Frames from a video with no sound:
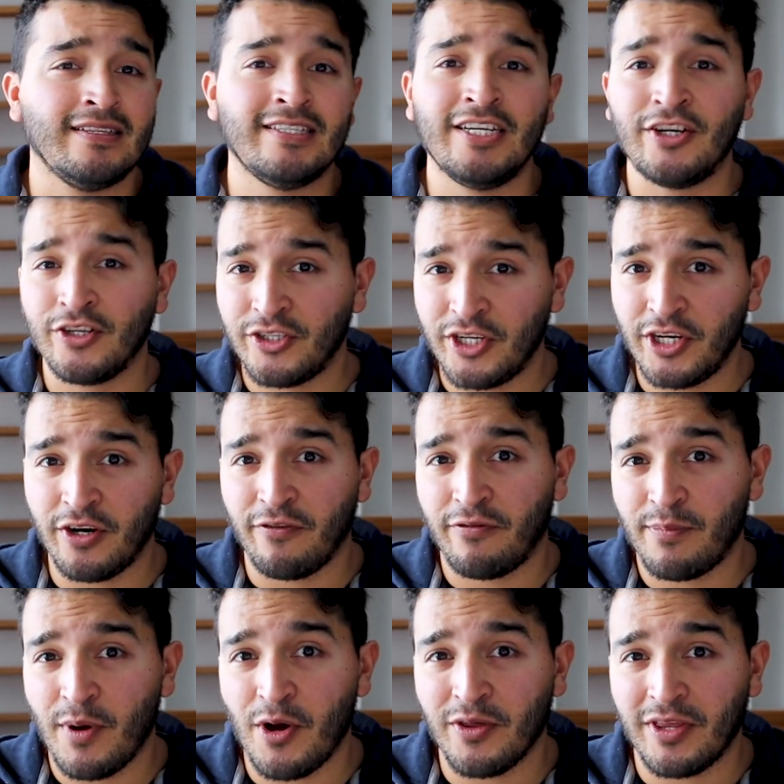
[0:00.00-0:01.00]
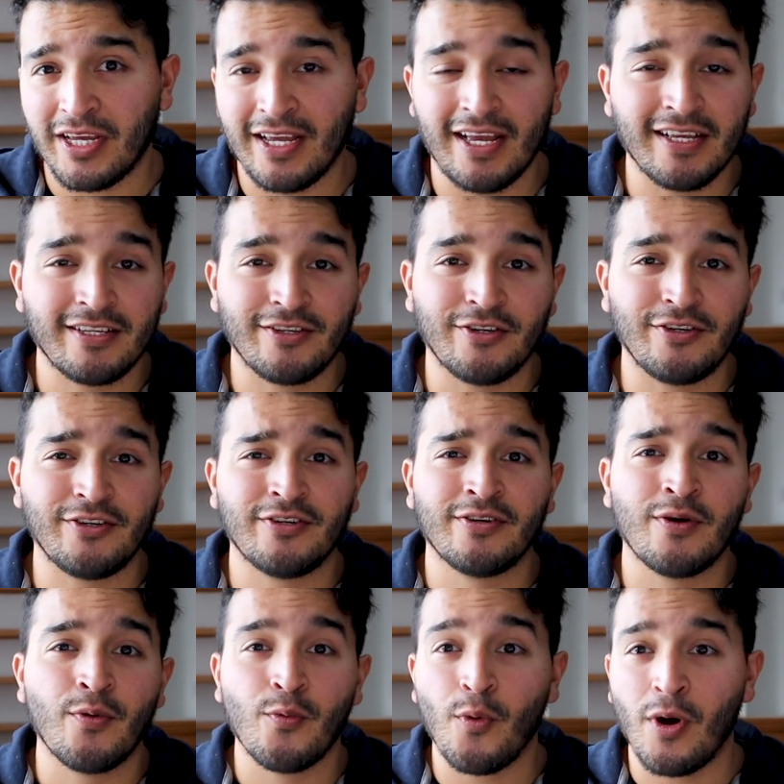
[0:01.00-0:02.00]
0-0 for both, I guess,
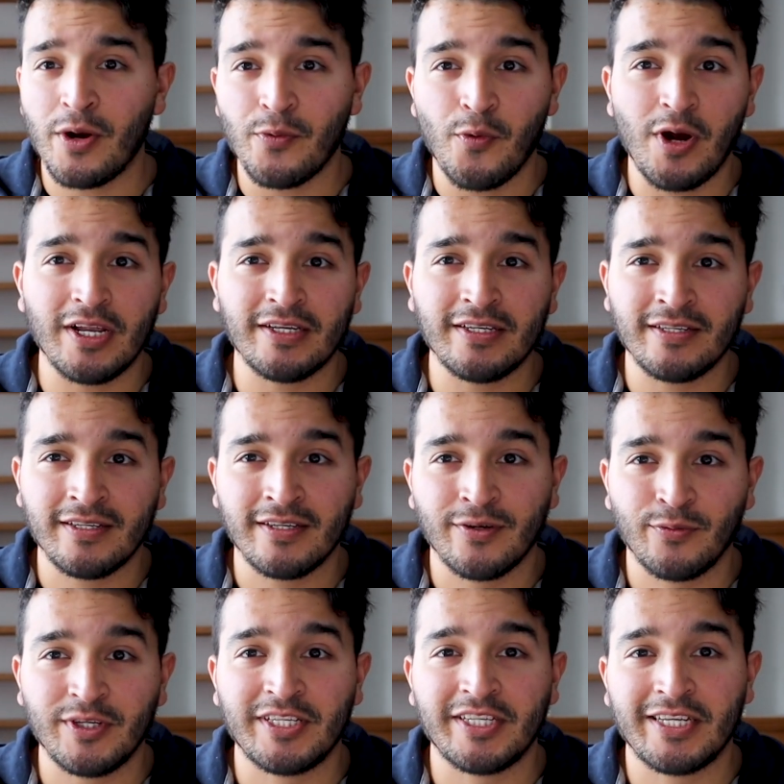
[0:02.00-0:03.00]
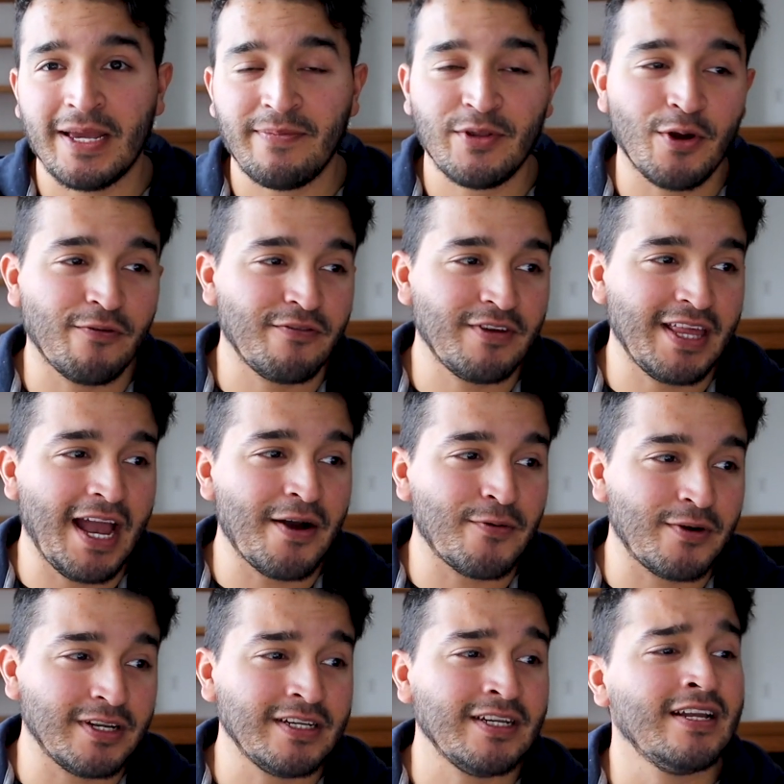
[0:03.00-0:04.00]
or 1-1. We skipped over
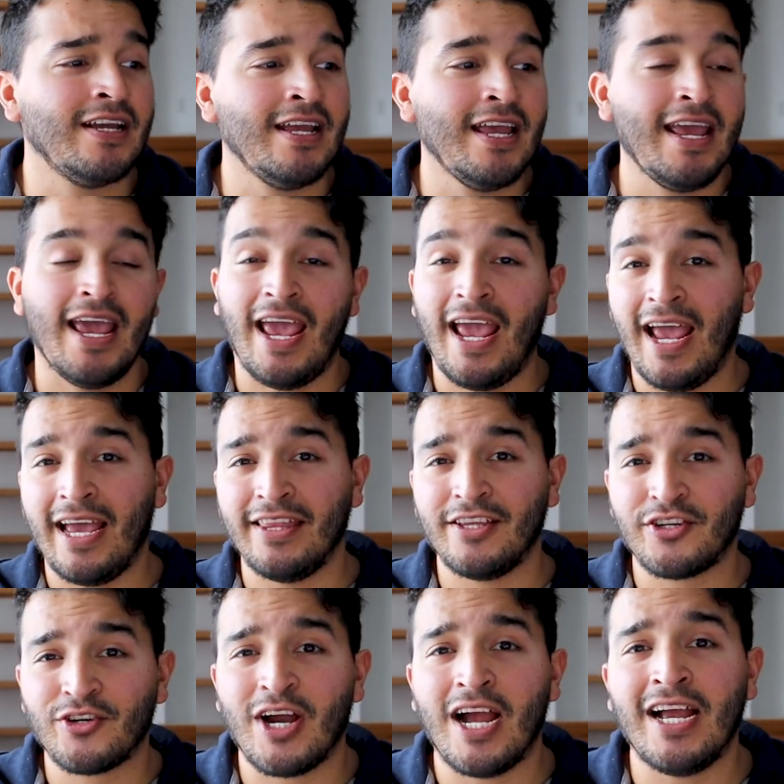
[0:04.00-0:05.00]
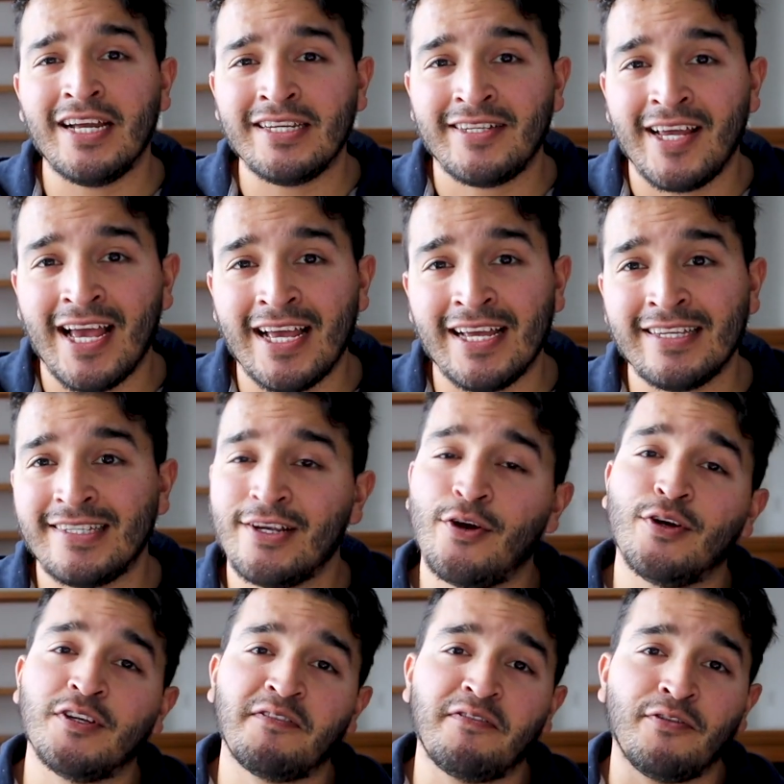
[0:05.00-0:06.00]
that one. And the try-on test
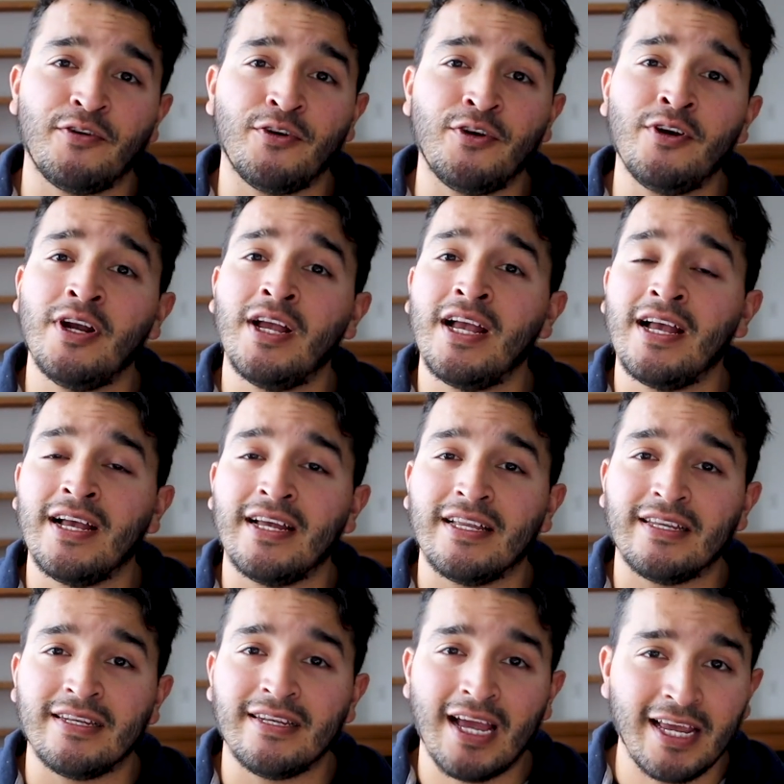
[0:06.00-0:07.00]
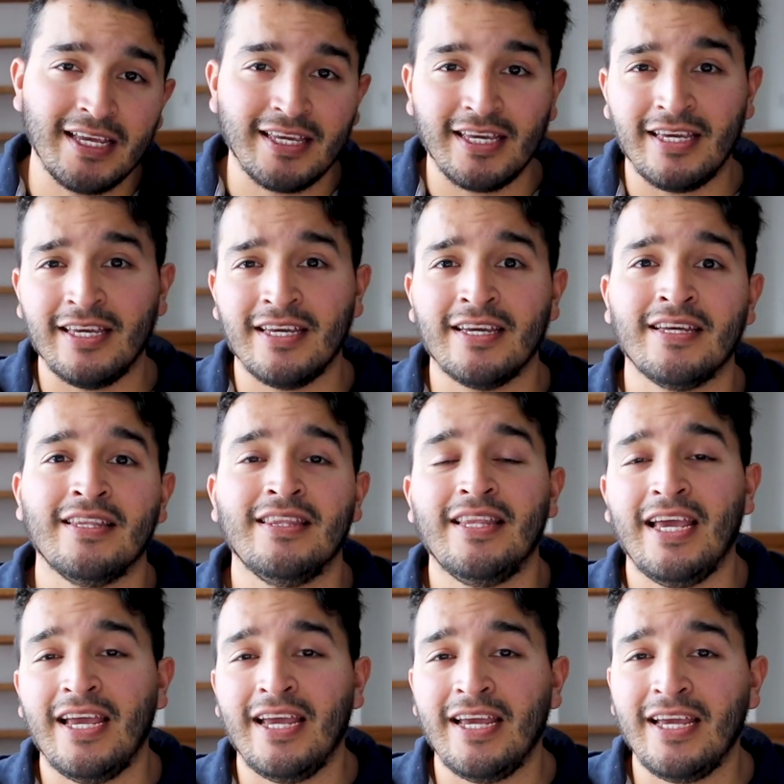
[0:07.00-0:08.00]
goes for Nike.
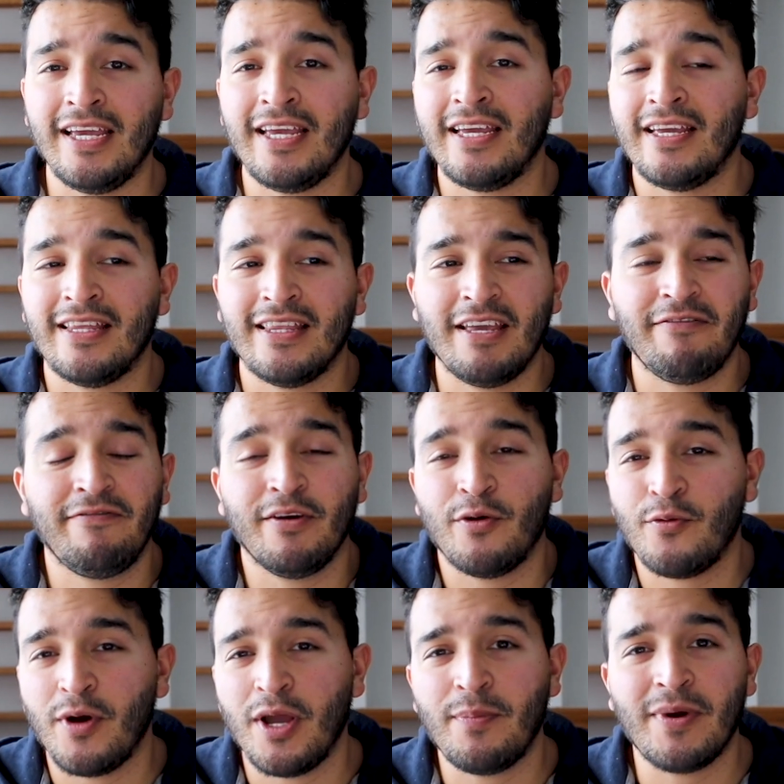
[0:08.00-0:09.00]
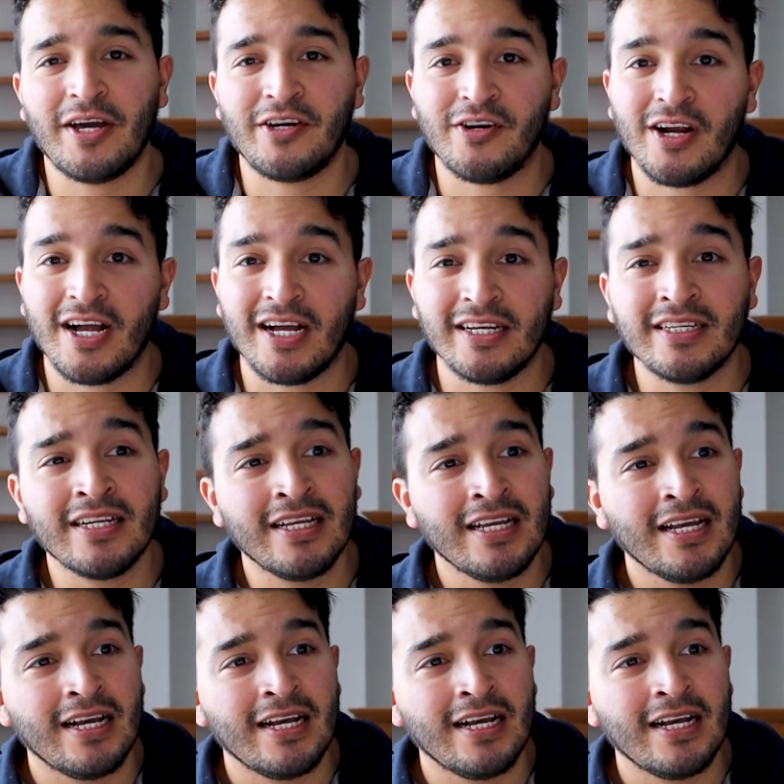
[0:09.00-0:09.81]
They feel way better on.